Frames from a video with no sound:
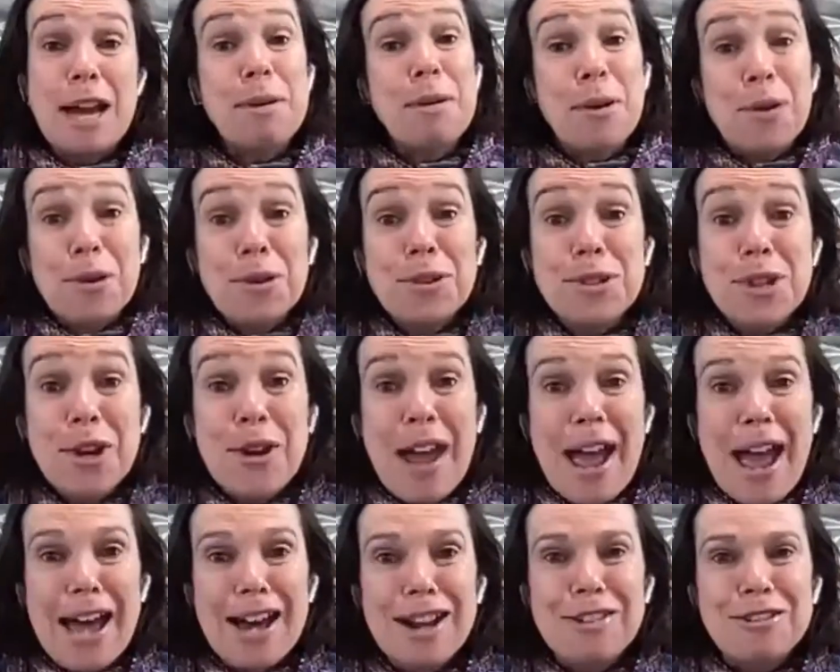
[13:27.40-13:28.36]
They were also
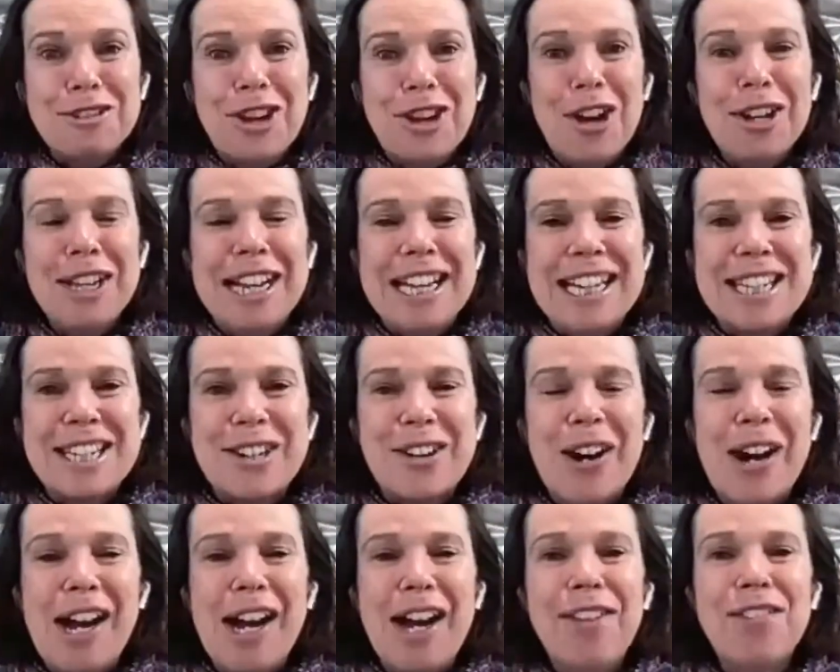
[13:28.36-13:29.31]
out of Colleen's
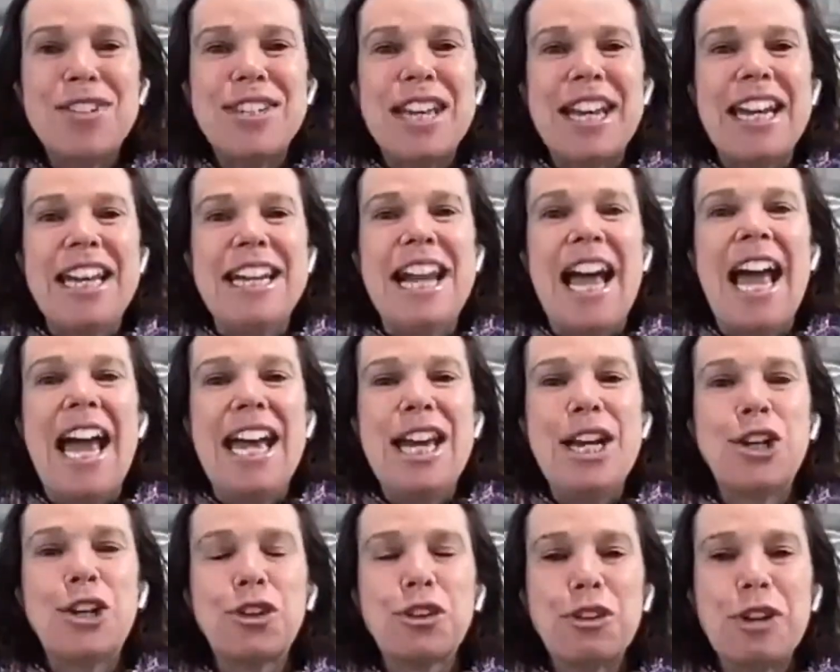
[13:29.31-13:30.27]
Crafts in
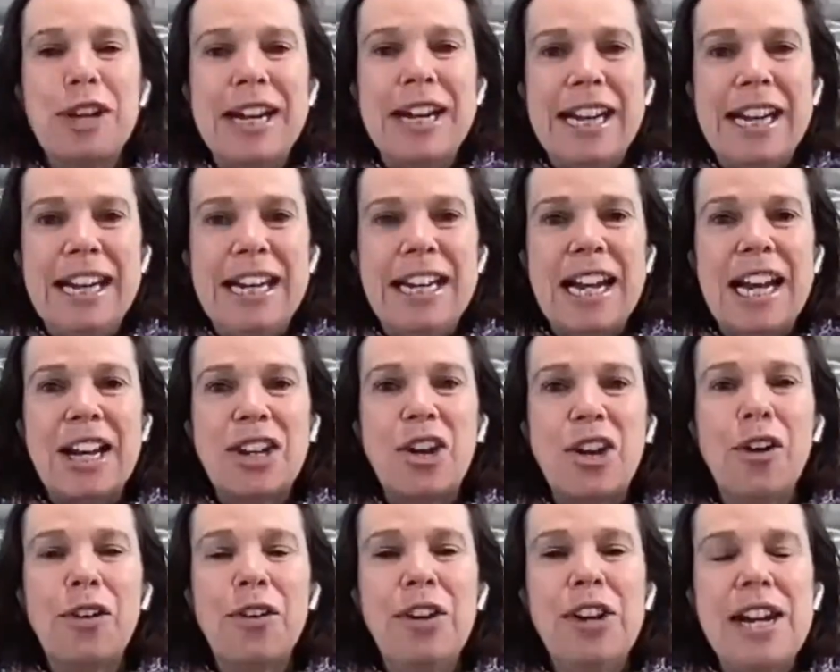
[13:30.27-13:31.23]
a green
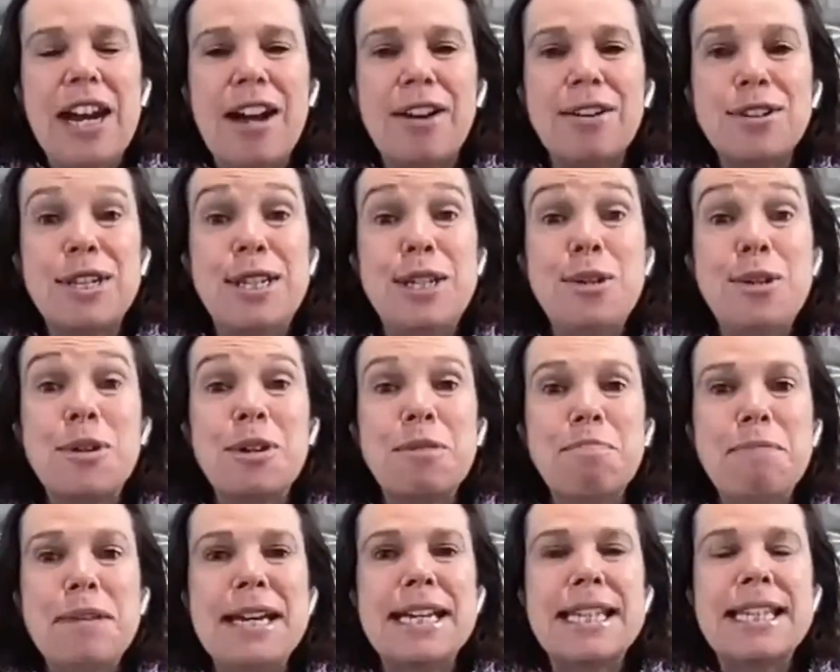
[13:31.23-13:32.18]
Corriedale silk
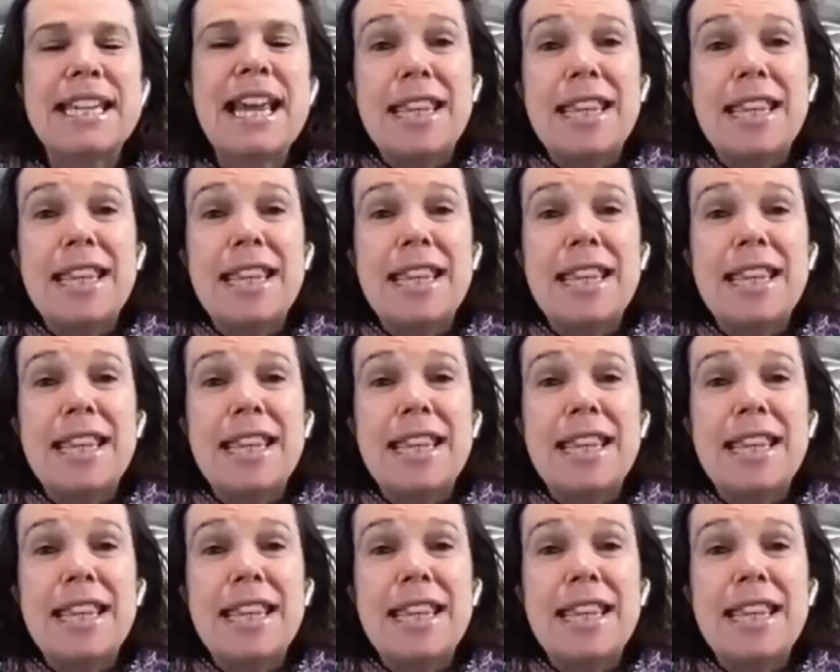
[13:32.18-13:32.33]
mix.